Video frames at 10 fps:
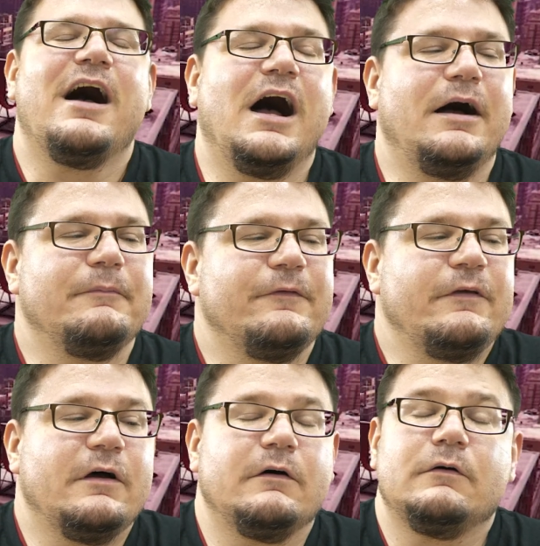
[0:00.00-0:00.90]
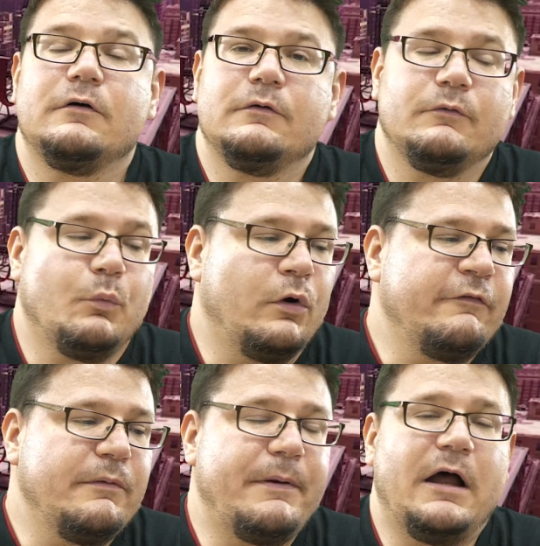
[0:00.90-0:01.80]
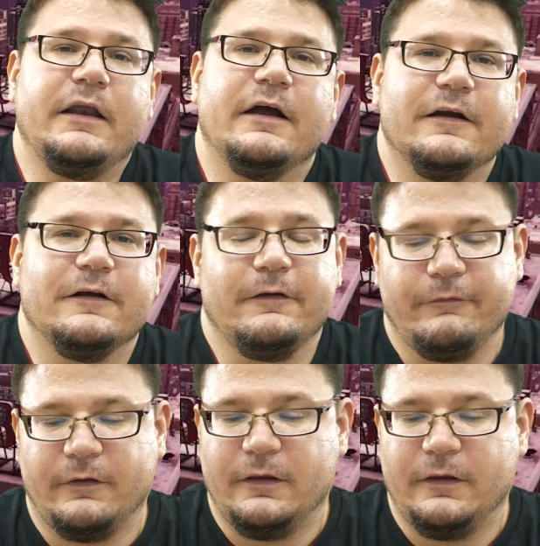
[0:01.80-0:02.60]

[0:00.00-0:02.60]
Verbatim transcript: Um, so War of the Bounty Hunters